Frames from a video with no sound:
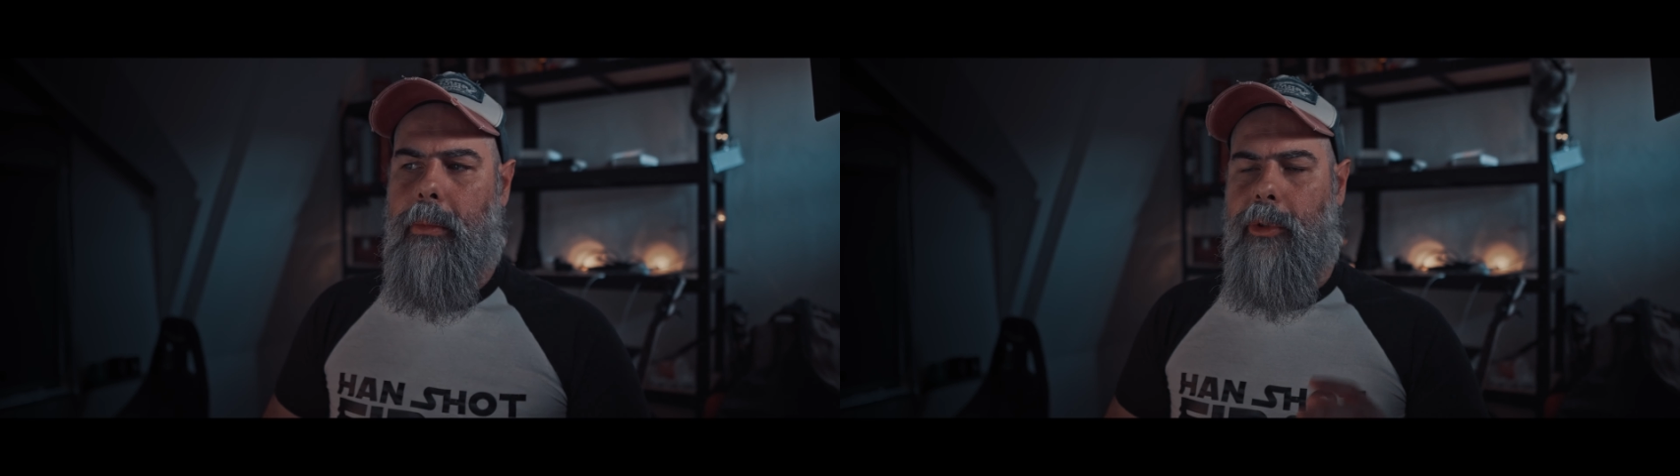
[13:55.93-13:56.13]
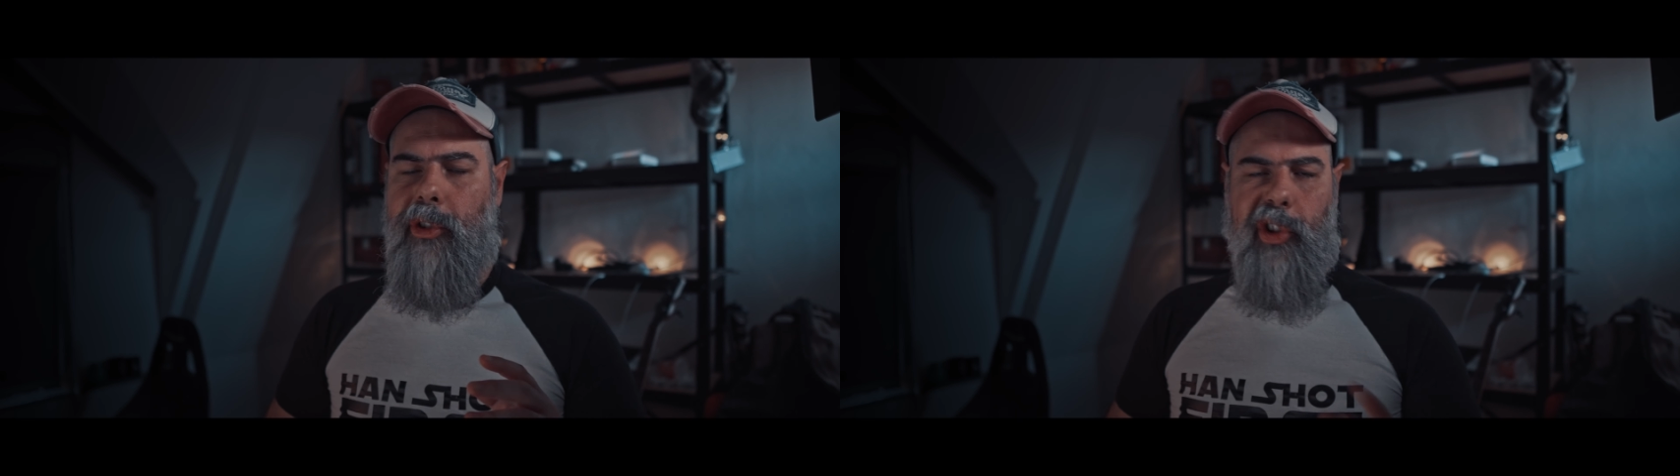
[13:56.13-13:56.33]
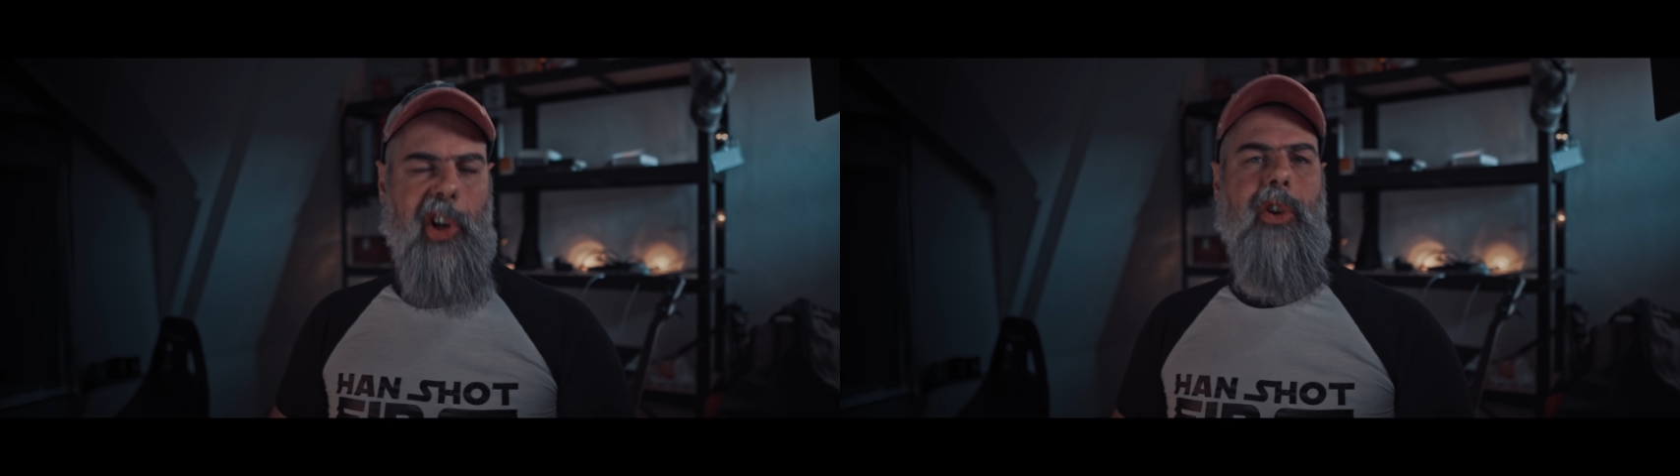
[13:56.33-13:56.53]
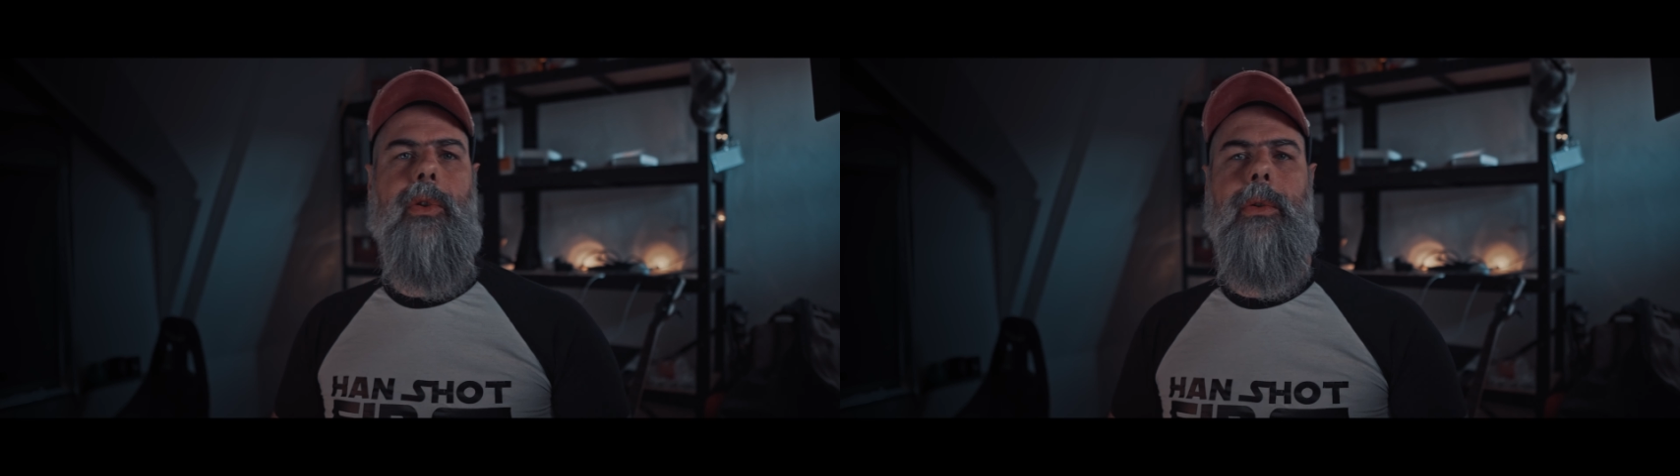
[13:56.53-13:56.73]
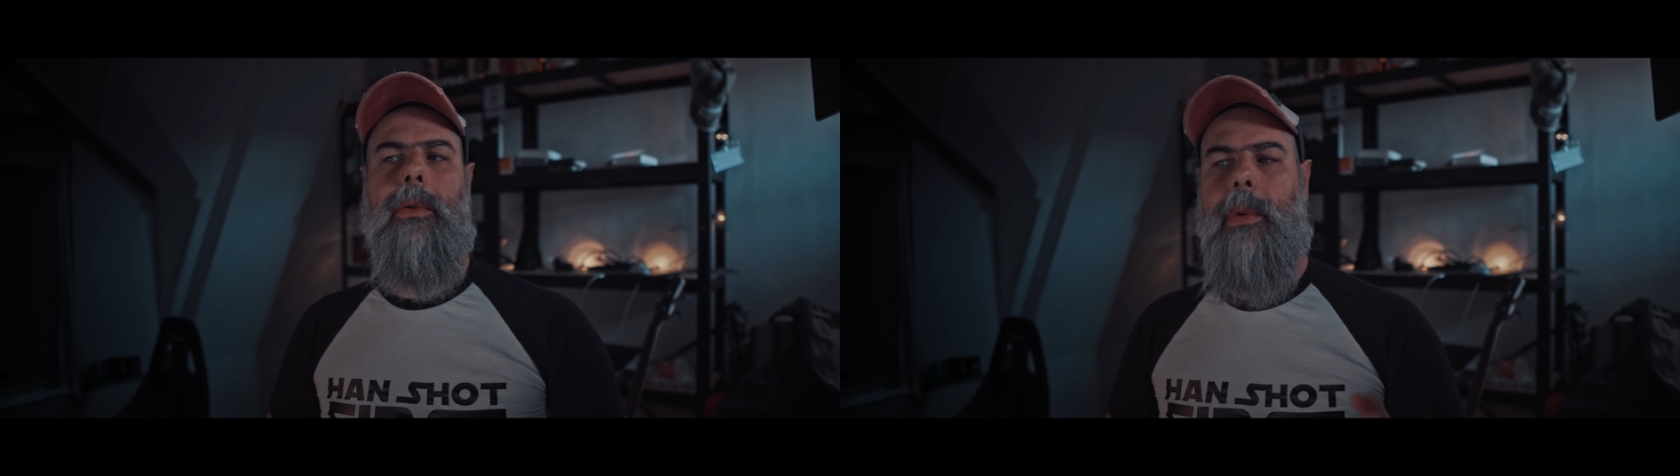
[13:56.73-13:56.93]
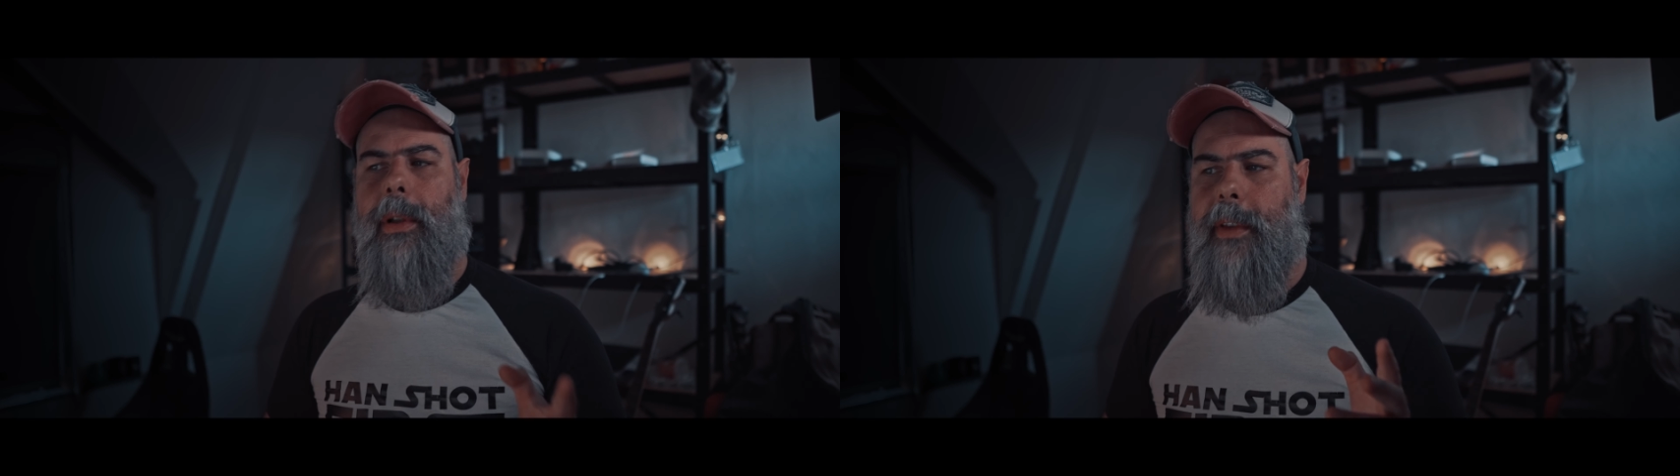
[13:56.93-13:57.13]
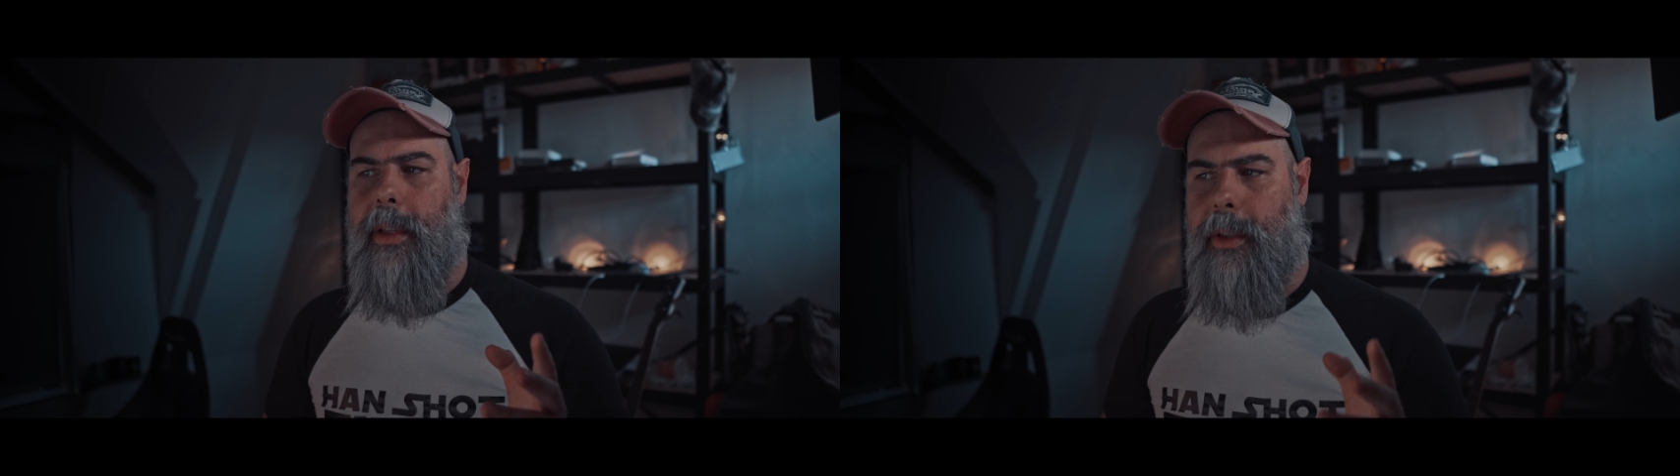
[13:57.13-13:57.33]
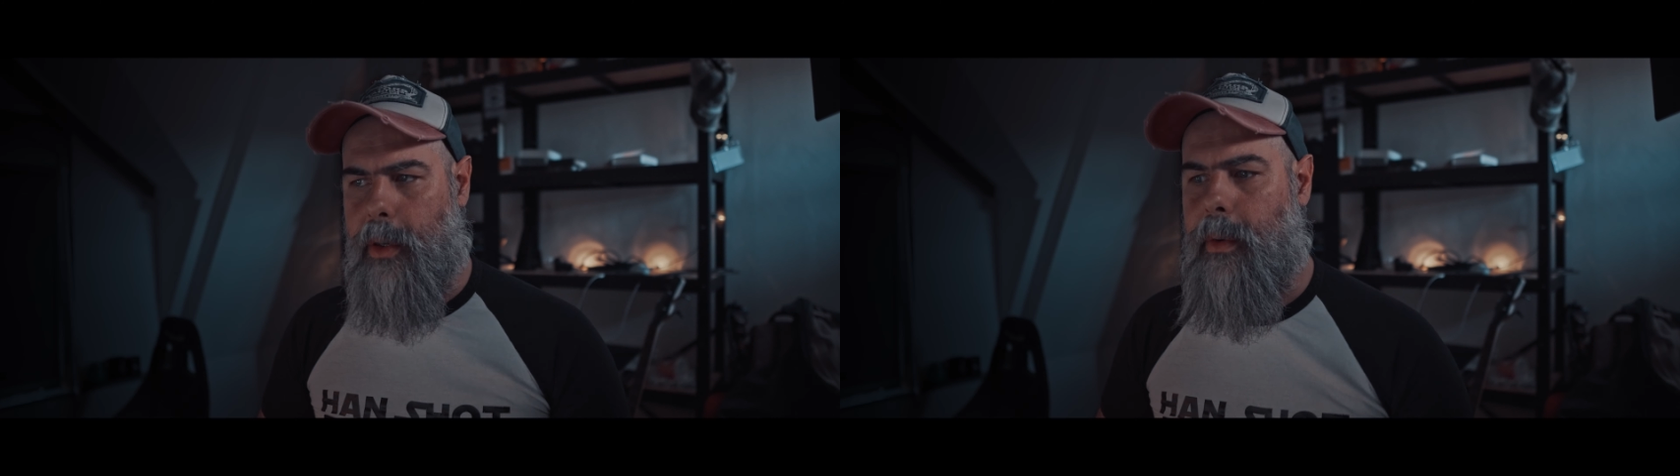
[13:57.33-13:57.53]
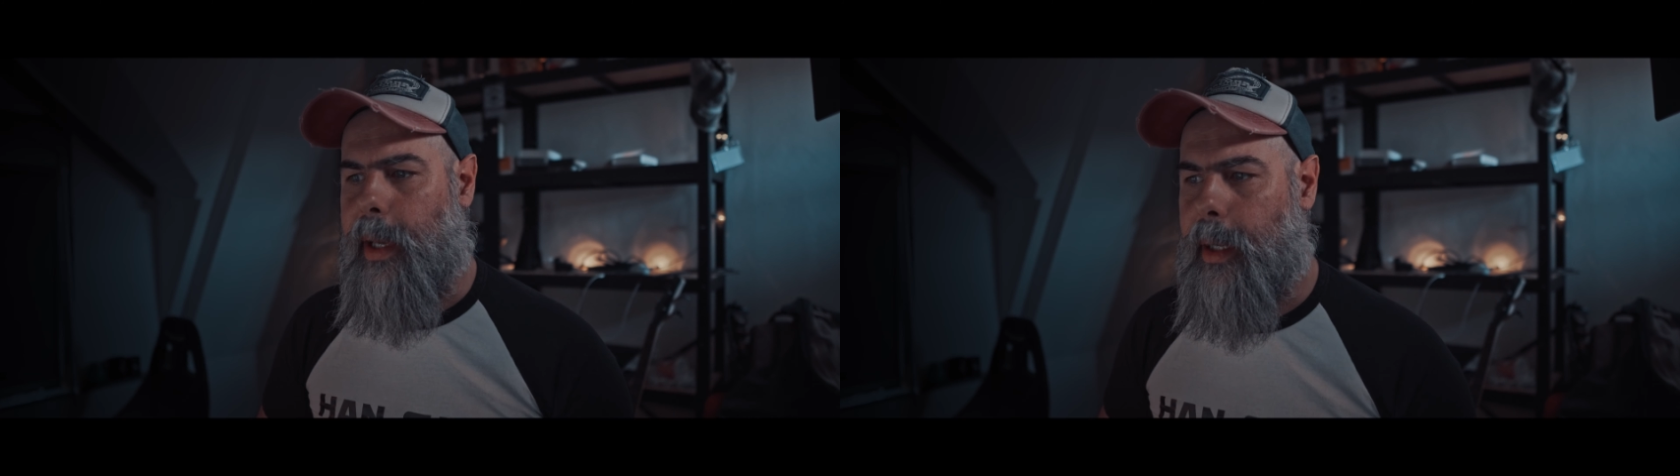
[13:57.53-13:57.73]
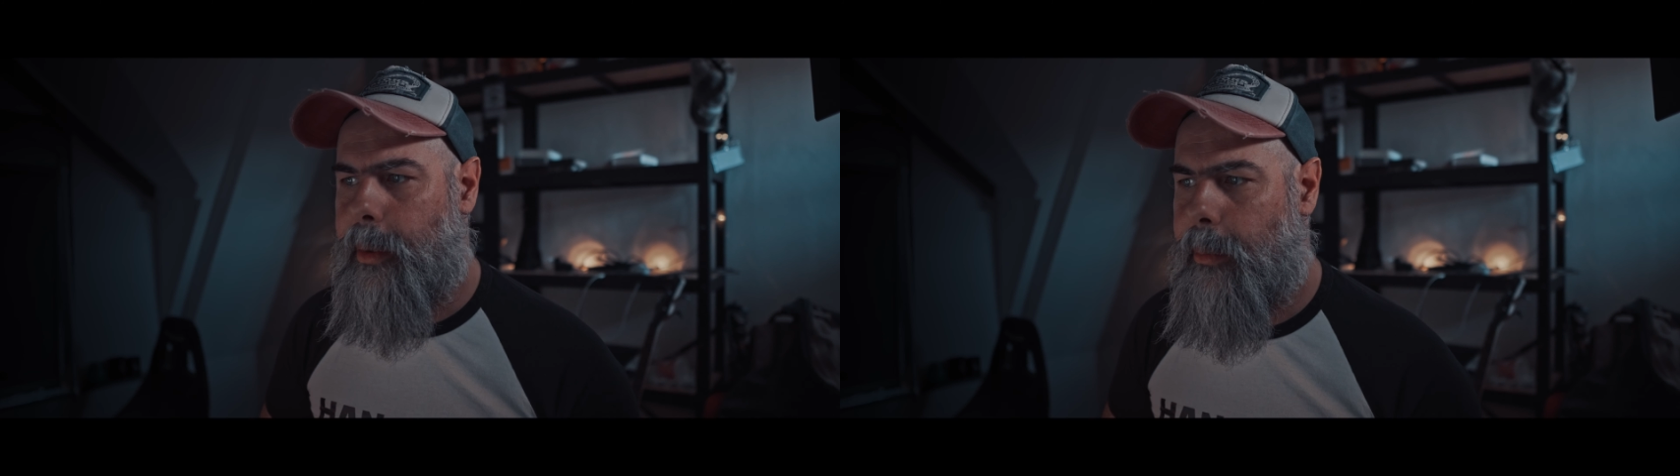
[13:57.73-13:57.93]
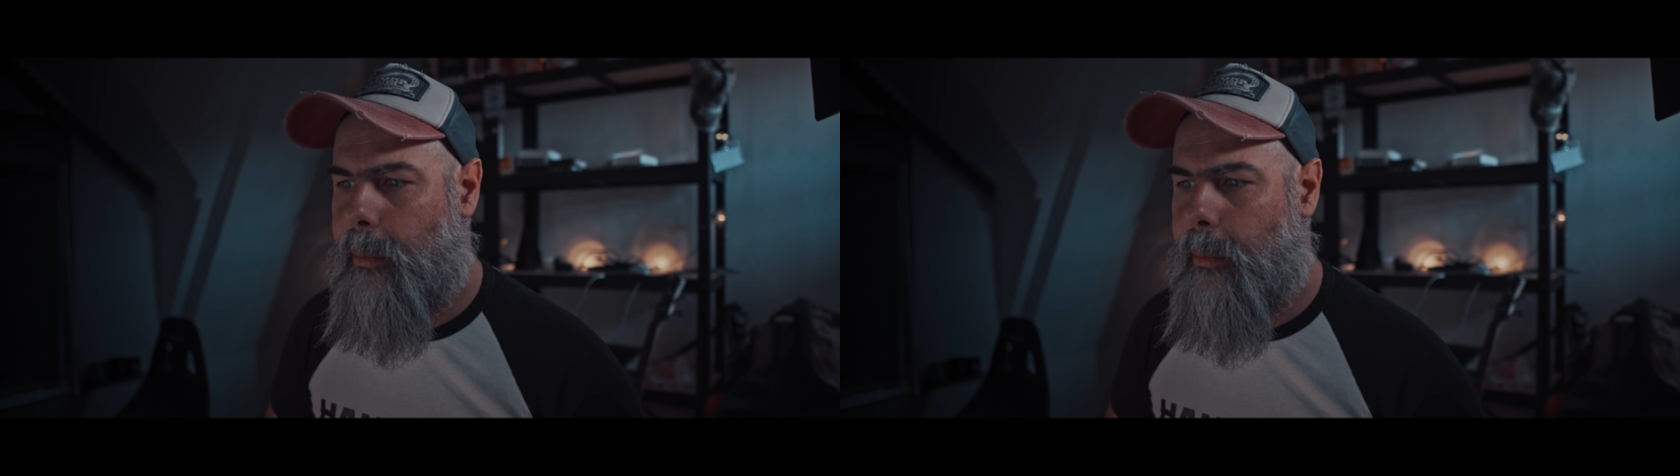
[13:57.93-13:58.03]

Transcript: know what they're doing